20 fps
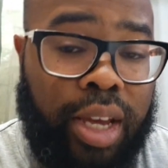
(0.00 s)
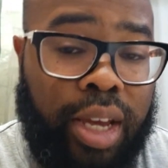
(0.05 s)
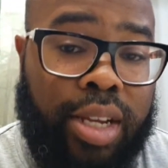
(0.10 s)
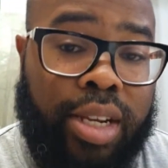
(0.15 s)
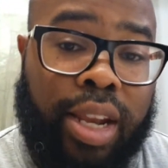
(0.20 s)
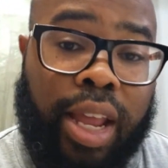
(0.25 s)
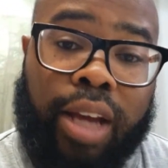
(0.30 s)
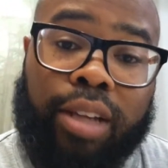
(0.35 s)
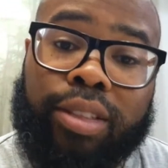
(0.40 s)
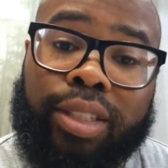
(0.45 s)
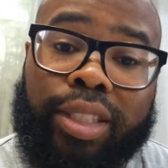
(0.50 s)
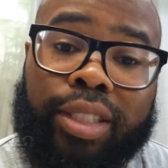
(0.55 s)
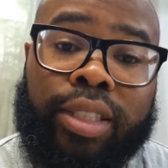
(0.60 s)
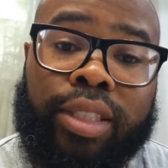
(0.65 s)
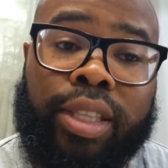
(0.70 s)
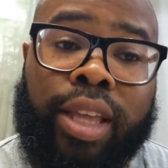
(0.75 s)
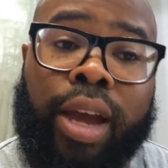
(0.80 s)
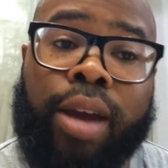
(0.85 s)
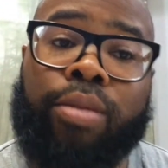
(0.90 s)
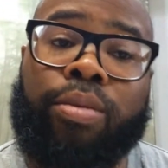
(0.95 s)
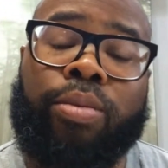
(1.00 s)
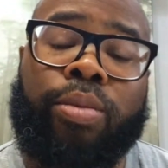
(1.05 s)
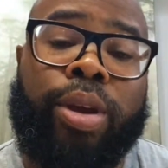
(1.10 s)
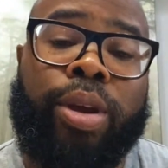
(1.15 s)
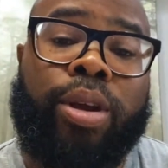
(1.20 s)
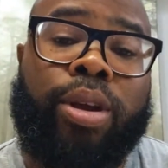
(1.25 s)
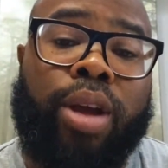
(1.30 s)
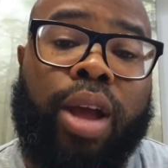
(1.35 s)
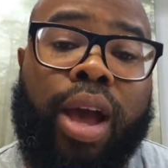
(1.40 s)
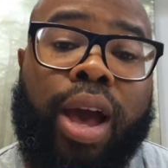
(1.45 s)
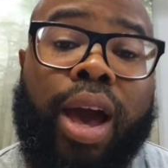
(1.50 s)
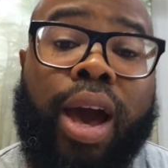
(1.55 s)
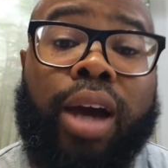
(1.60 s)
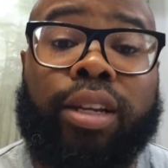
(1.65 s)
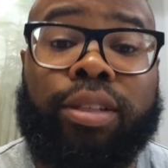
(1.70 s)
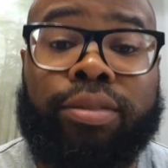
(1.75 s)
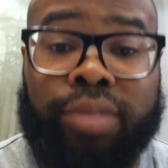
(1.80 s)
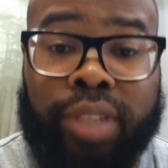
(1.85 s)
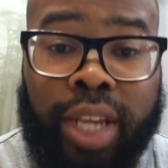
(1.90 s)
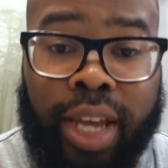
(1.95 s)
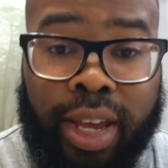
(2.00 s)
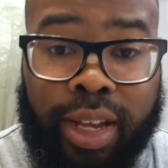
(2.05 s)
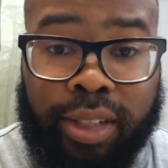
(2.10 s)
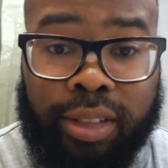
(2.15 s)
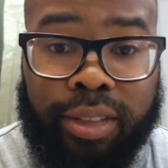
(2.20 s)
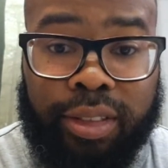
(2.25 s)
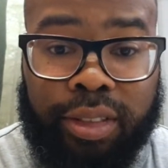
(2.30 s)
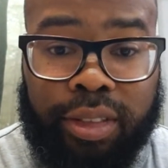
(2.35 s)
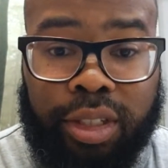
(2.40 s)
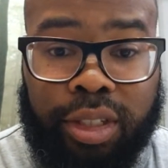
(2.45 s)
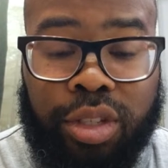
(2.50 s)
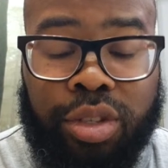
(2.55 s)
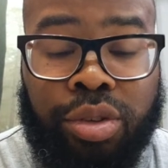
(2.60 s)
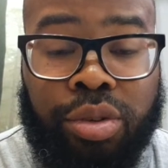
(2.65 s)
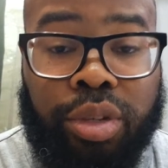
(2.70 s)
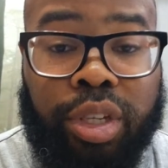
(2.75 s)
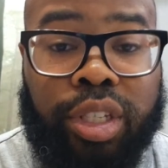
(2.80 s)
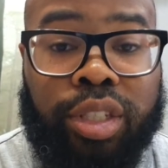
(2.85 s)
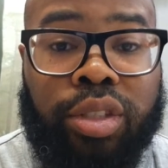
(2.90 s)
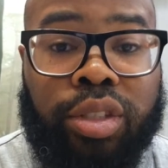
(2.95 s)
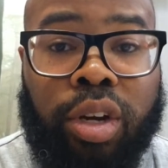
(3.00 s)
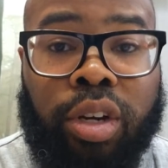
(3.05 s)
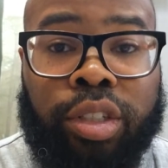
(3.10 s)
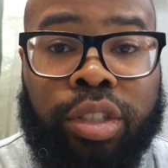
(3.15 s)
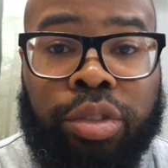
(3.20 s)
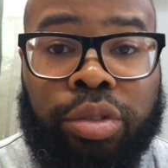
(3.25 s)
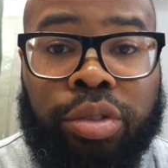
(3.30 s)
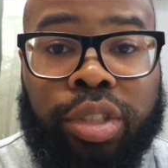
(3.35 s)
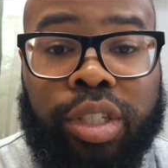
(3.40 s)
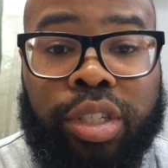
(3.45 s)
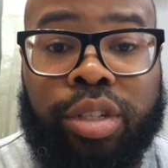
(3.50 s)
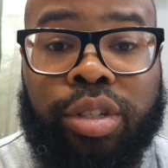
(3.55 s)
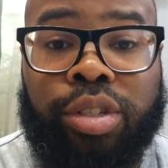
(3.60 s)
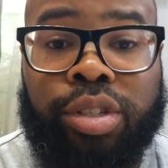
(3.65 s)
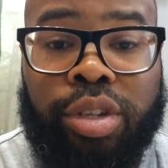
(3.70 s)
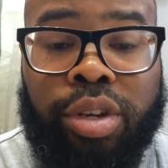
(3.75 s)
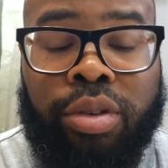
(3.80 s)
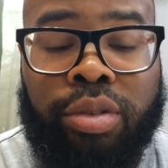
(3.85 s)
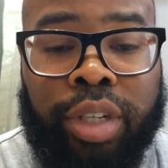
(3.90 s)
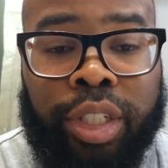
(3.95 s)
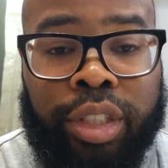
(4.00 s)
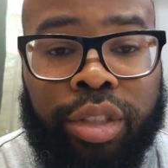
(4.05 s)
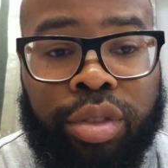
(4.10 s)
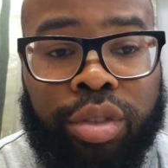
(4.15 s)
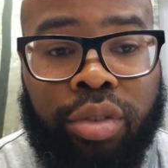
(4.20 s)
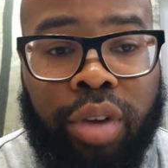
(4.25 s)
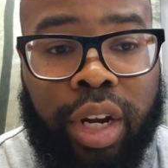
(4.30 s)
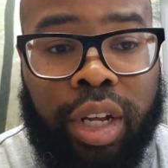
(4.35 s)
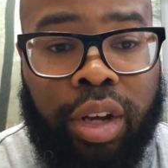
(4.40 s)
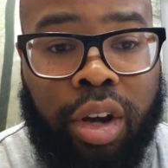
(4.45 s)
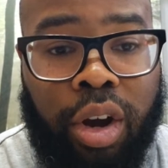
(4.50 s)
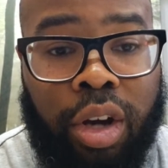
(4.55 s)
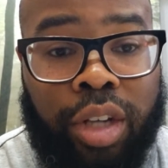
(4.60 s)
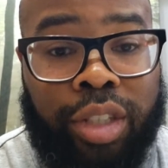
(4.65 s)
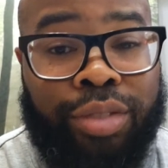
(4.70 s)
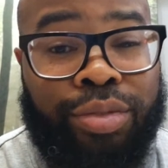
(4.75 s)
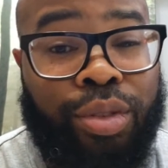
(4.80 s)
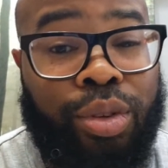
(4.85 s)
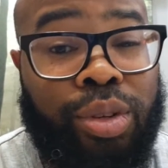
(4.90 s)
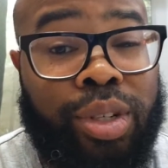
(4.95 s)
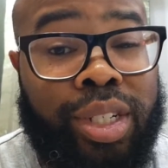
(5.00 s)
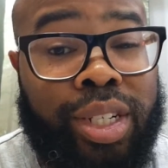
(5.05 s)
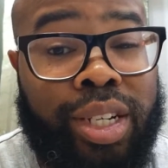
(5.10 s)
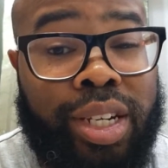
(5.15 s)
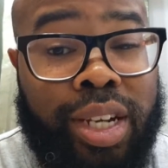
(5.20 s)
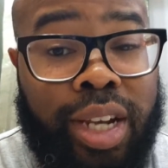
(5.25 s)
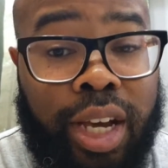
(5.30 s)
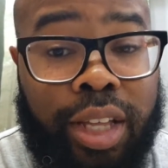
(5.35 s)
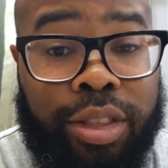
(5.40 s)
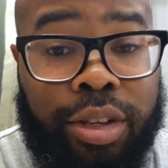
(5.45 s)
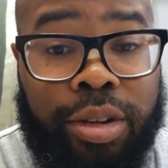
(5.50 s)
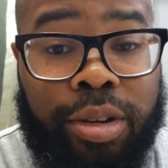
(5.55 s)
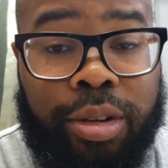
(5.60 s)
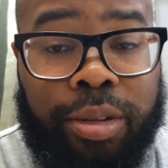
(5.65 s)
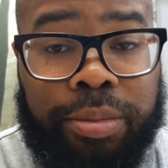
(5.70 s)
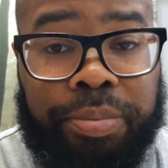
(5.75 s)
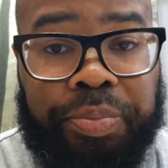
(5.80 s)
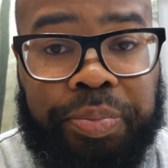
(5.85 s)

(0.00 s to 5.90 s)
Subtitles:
Now that we're out of debt, you can start using your zero interest credit cards for another